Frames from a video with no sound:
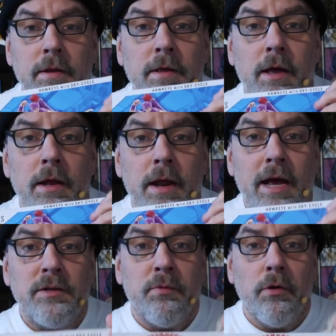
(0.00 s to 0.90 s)
and then
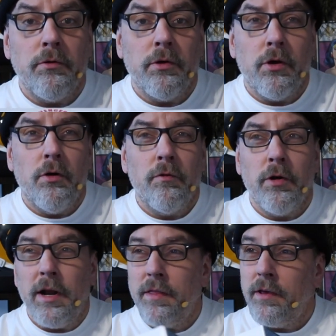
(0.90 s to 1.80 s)
Hasbro took
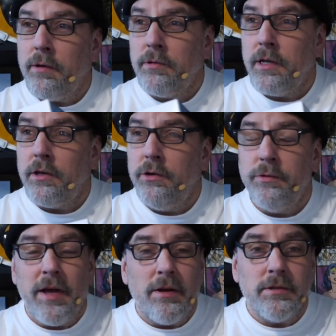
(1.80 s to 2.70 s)
over, and I think it was like
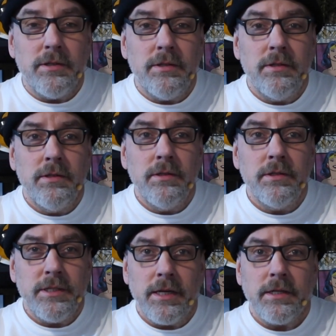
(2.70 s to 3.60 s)

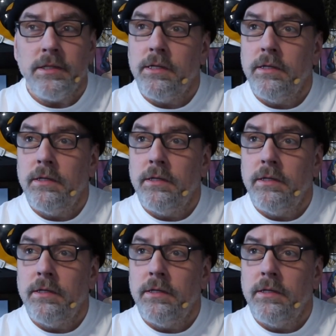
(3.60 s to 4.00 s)
2006.